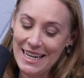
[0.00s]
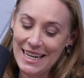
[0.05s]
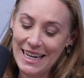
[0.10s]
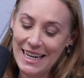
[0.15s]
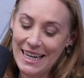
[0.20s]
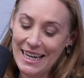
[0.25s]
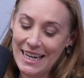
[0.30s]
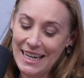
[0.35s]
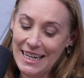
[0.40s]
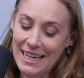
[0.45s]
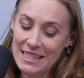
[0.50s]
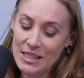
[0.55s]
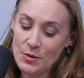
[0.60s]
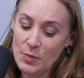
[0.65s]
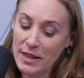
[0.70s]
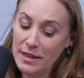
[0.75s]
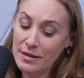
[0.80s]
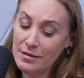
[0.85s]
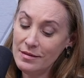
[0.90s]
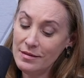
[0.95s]
Uh,
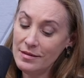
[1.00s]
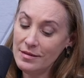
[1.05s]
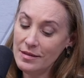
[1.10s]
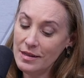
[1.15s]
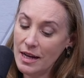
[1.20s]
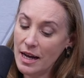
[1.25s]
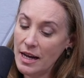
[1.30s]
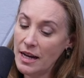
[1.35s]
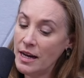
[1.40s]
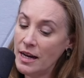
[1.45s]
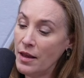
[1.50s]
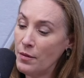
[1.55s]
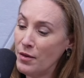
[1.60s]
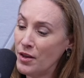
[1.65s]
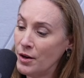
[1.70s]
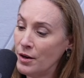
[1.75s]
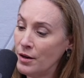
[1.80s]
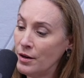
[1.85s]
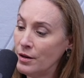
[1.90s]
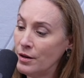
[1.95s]
spent
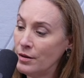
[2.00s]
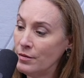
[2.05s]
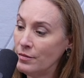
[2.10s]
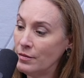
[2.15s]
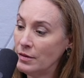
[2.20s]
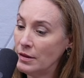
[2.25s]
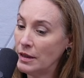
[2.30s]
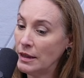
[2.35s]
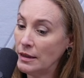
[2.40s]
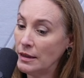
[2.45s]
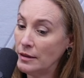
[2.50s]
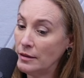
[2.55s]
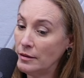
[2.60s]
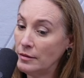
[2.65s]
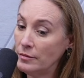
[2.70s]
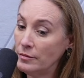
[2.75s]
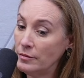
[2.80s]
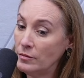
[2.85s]
another uh,